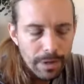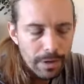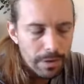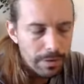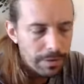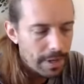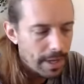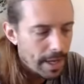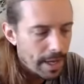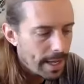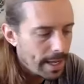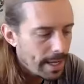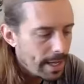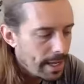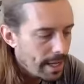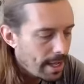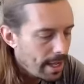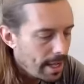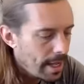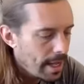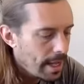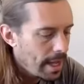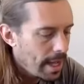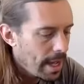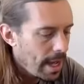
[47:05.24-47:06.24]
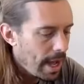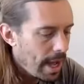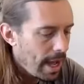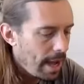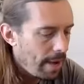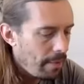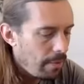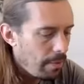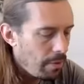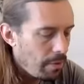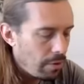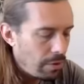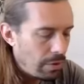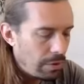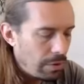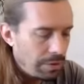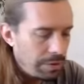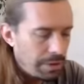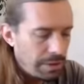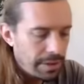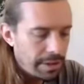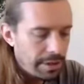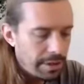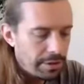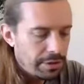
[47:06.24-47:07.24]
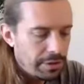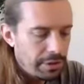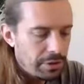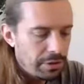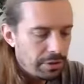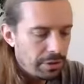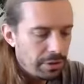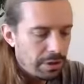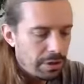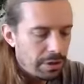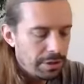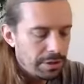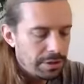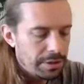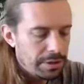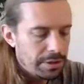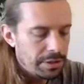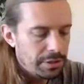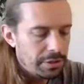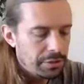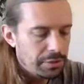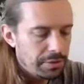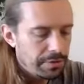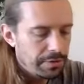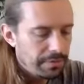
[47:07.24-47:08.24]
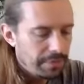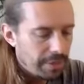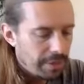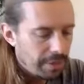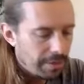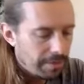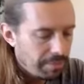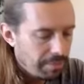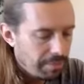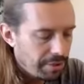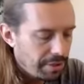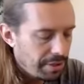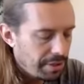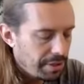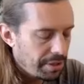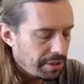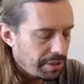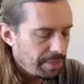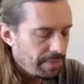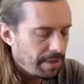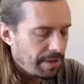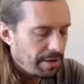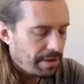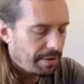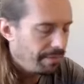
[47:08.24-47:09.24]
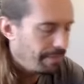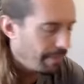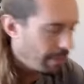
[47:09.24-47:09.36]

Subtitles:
Okay, I won't hold you there too long since we've done a pretty good amount of